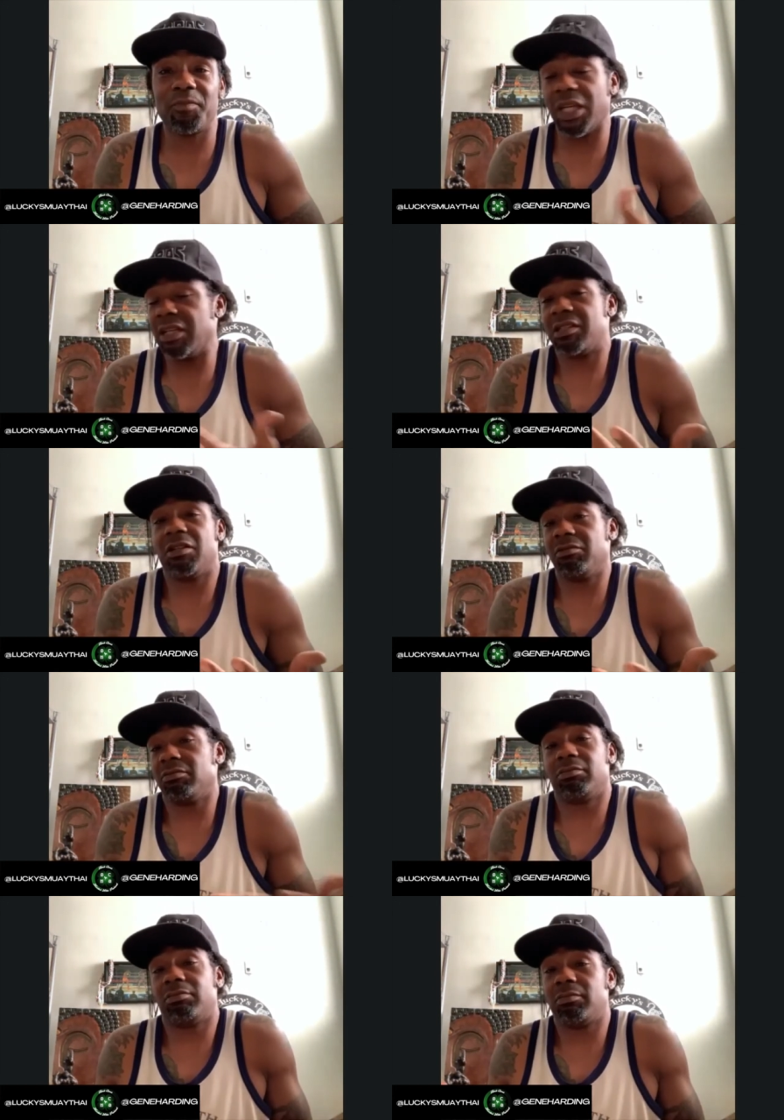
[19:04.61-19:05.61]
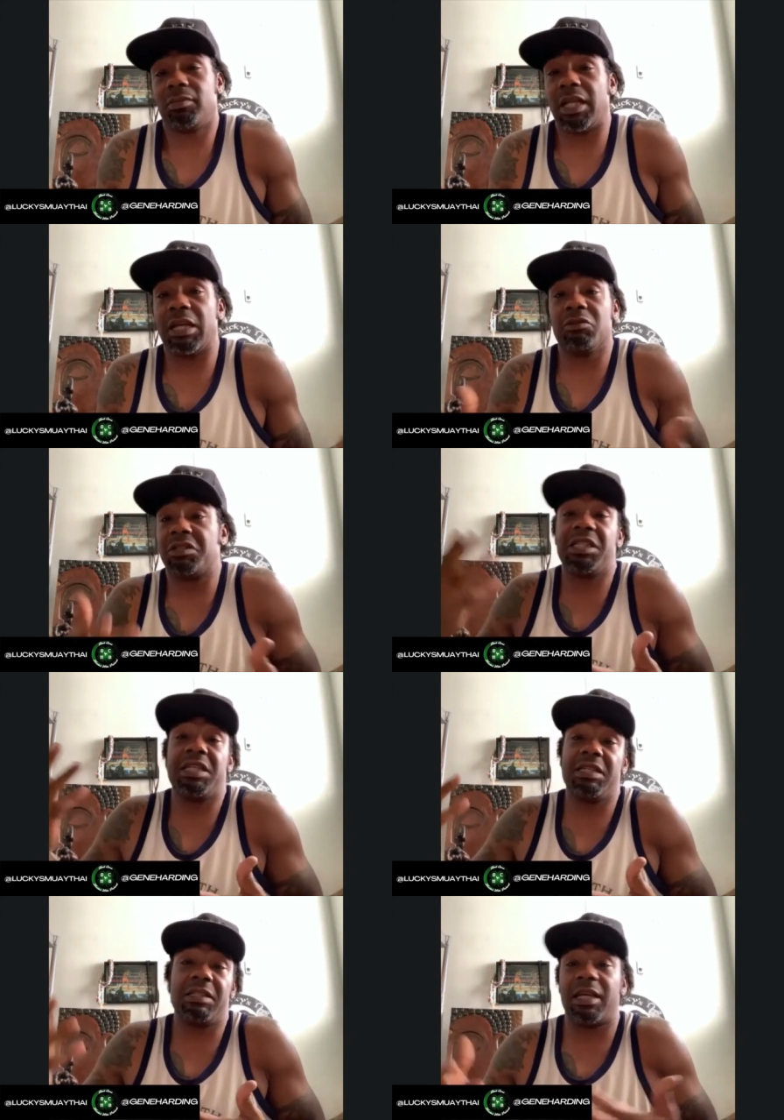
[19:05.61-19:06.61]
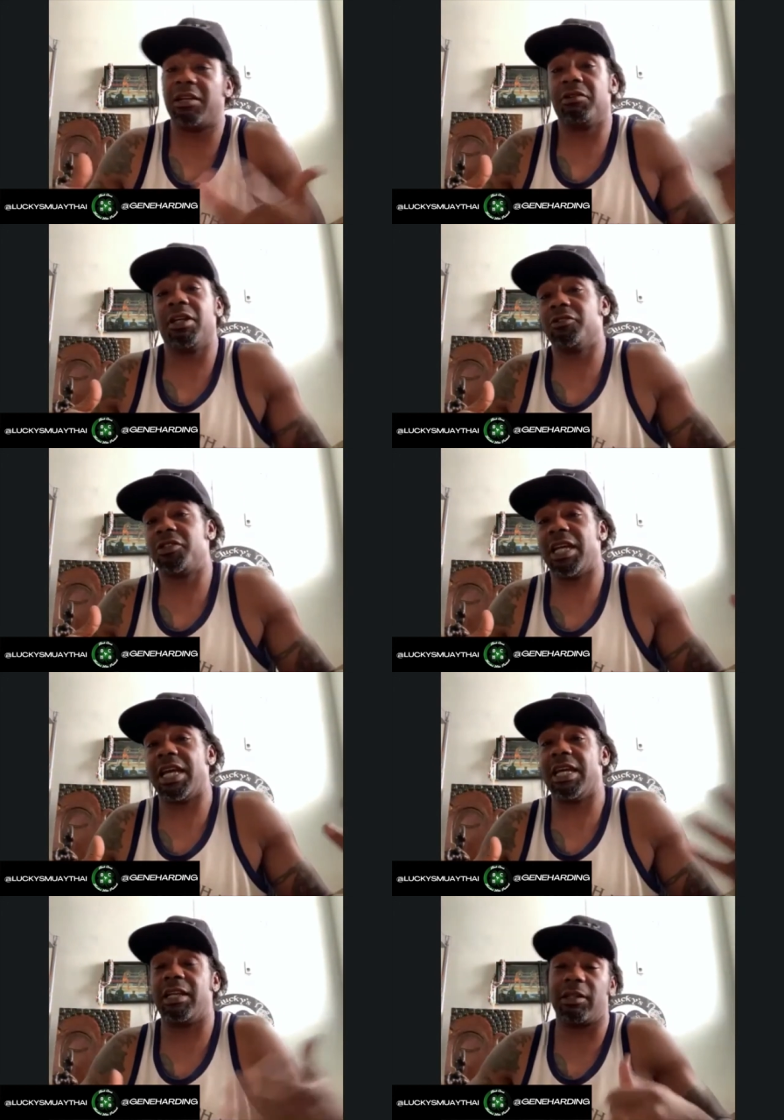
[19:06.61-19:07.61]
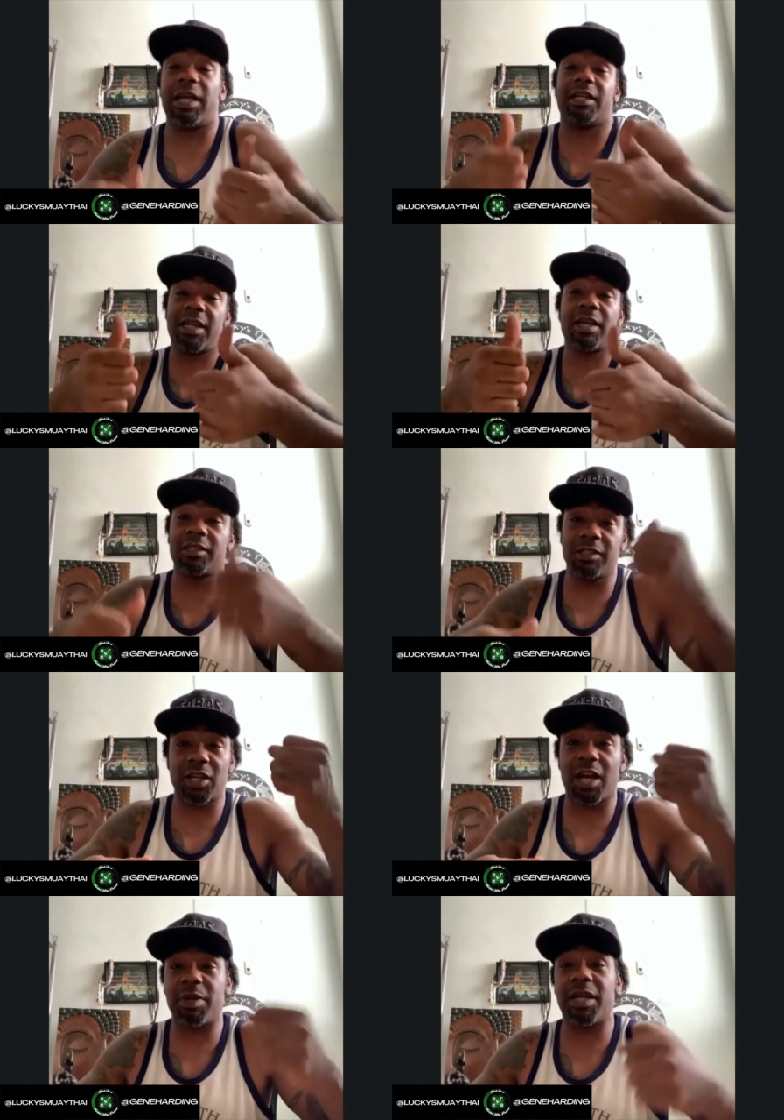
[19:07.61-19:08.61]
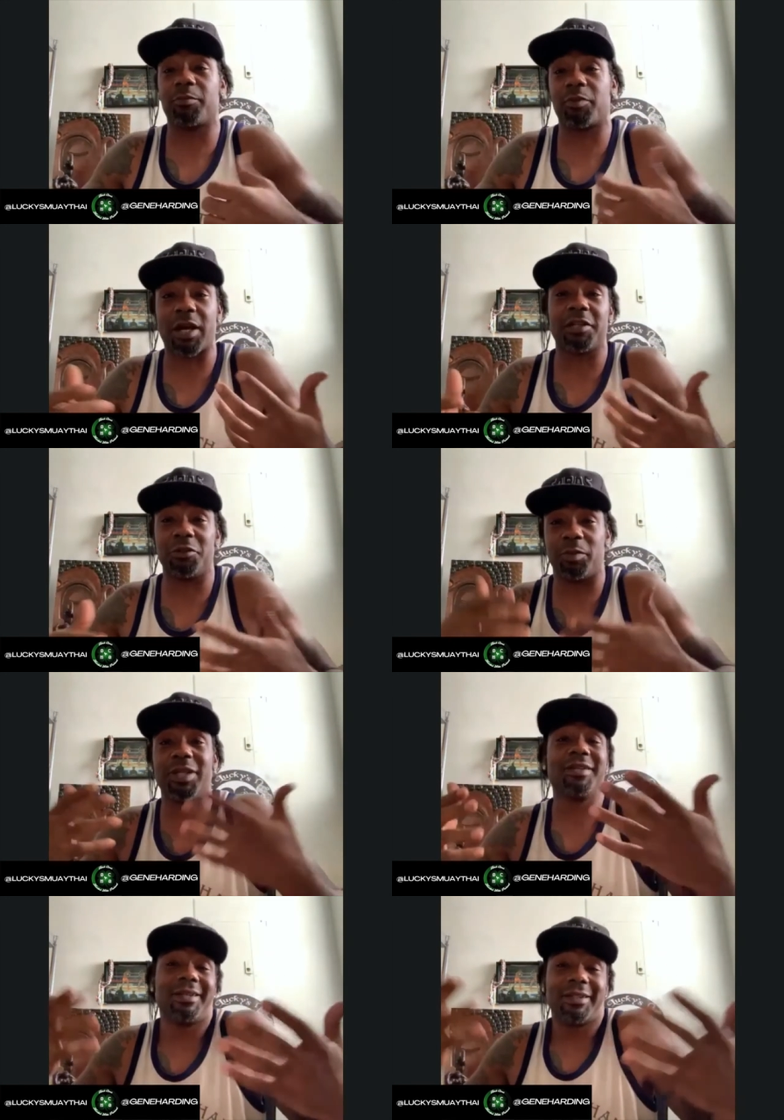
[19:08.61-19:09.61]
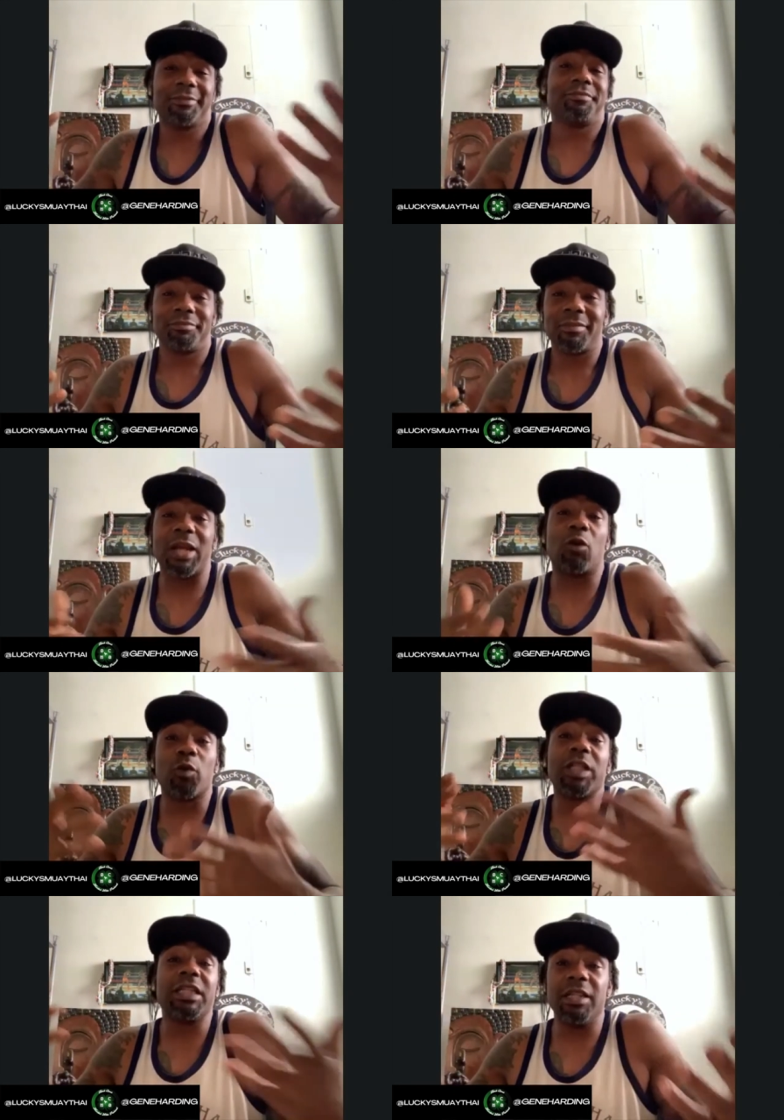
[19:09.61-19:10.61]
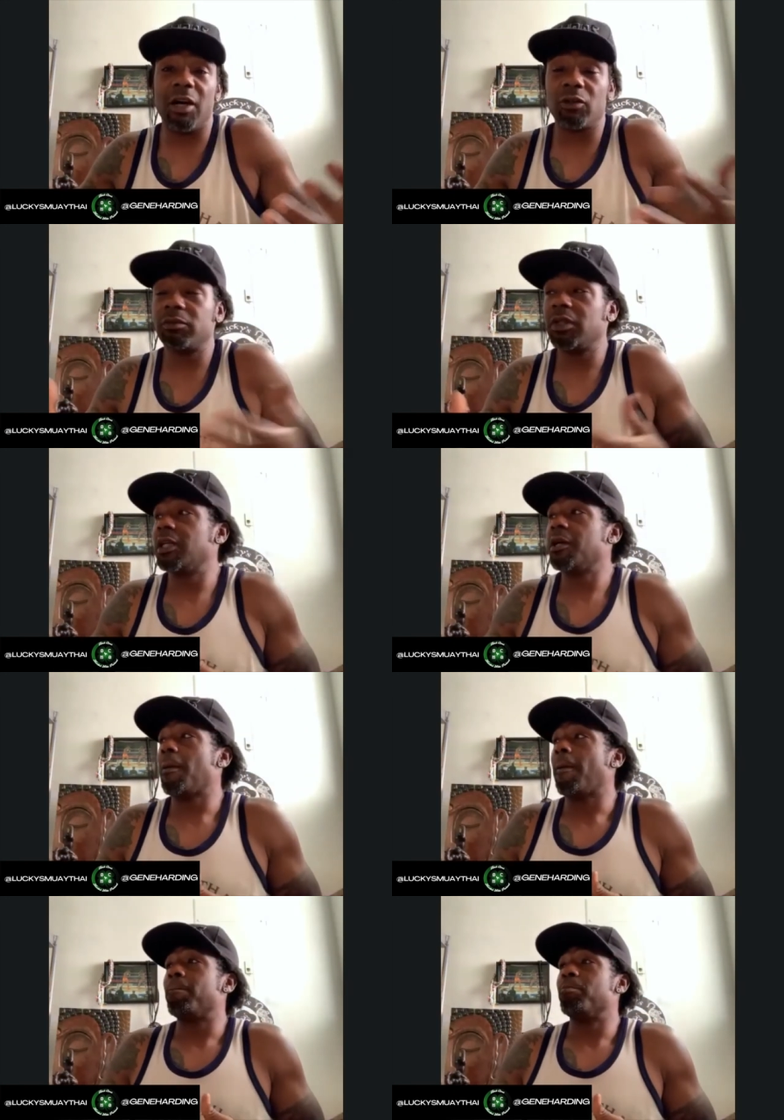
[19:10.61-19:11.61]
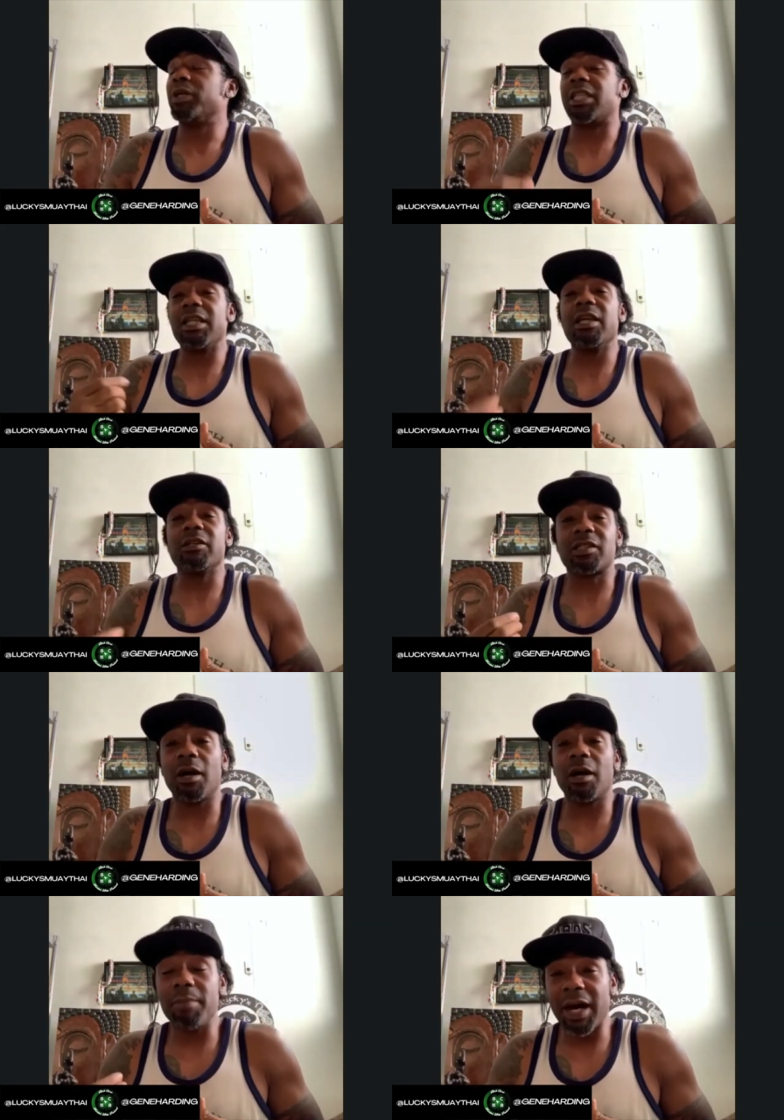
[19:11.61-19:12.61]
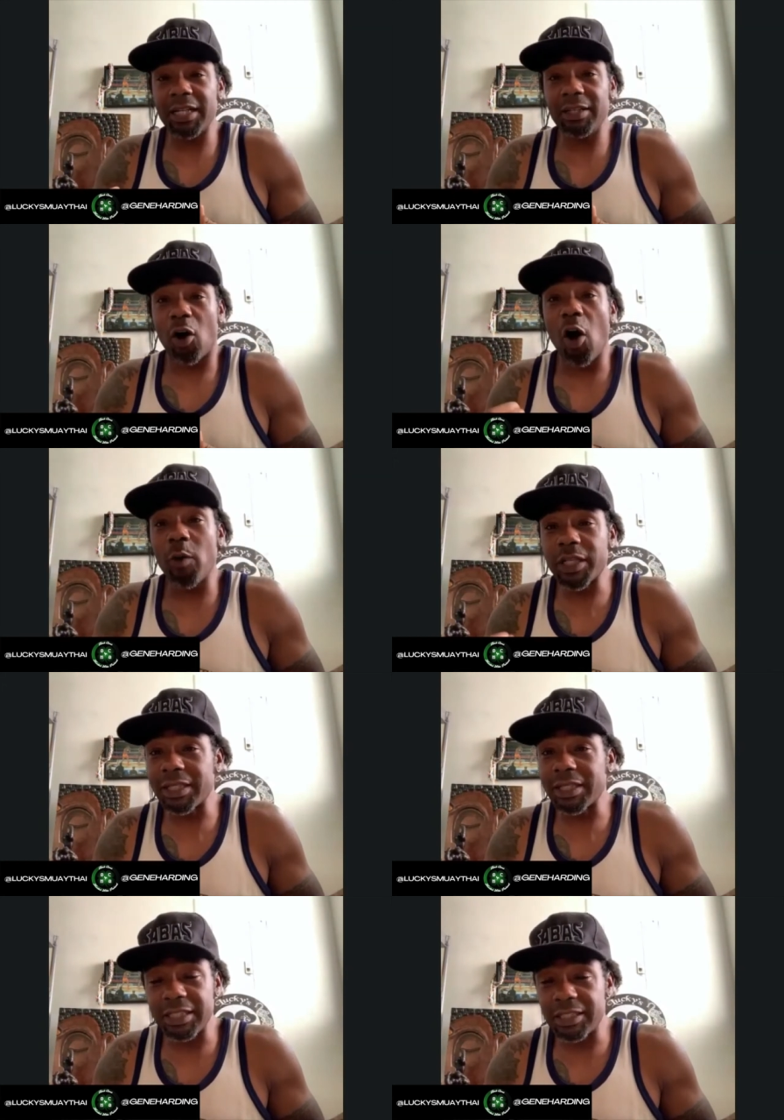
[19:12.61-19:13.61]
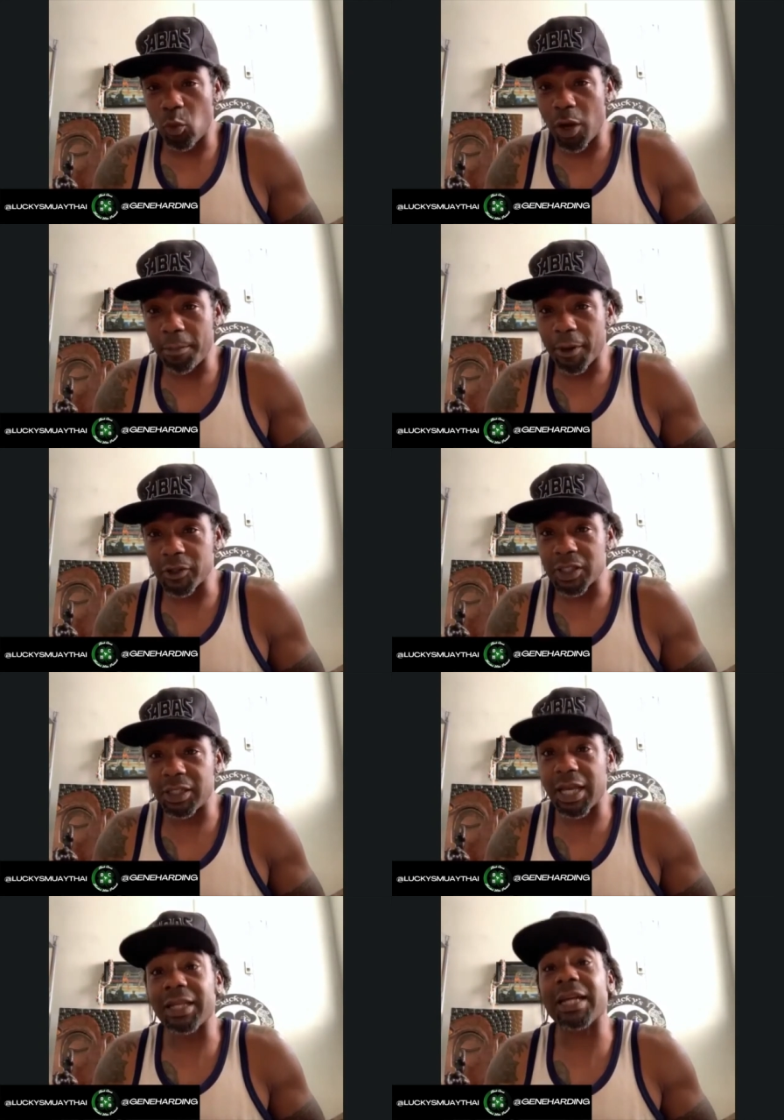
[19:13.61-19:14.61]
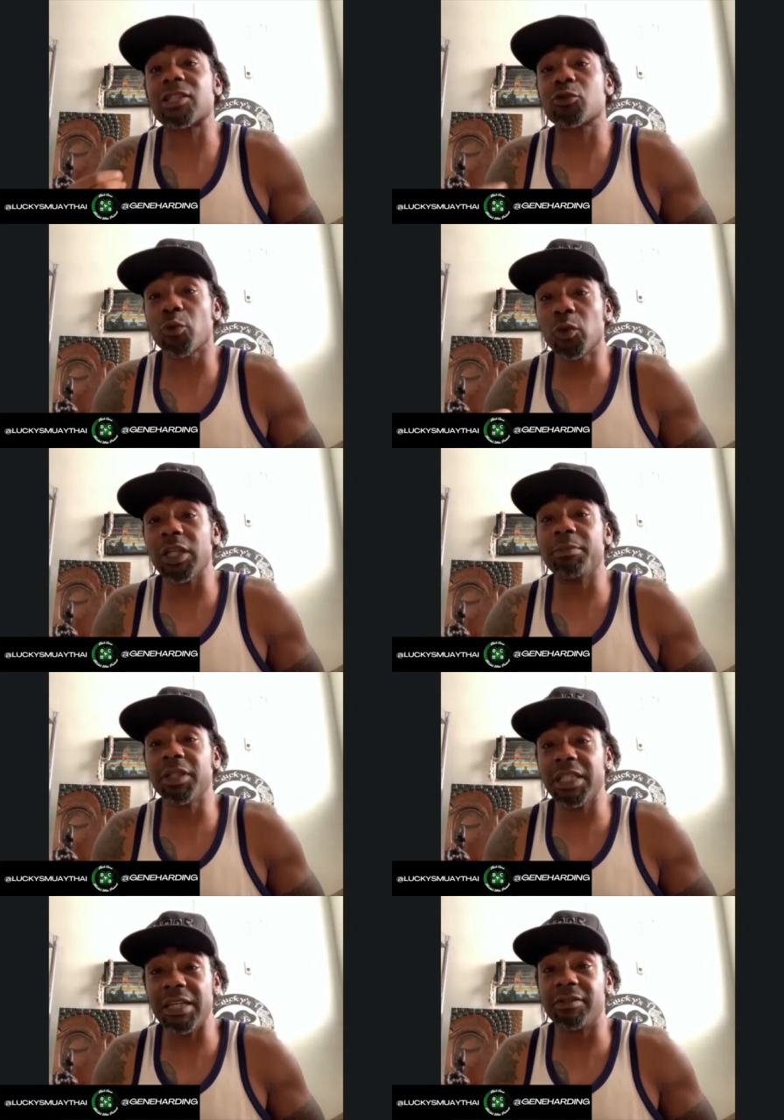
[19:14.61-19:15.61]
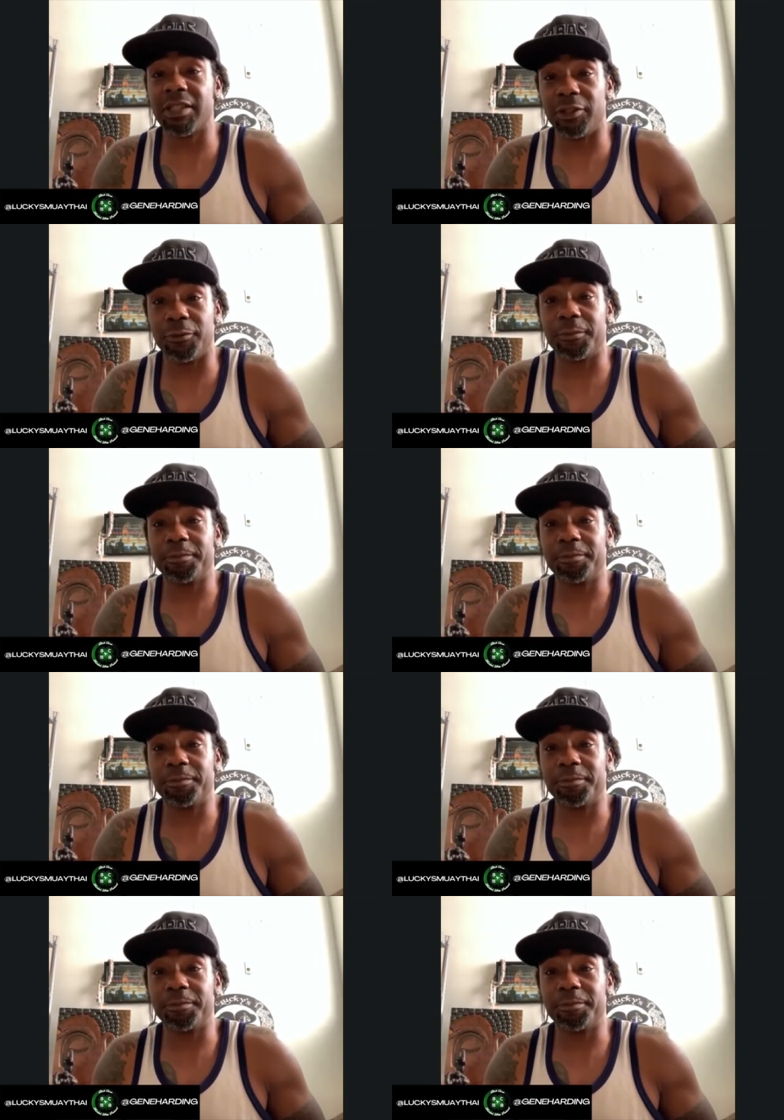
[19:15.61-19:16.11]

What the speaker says: They just don't, they don't see it. They don't understand. They're like, yeah, good job, man. I'm proud of you. But they don't really know. But then there's somebody, always at least one person that, like, truly believes in you.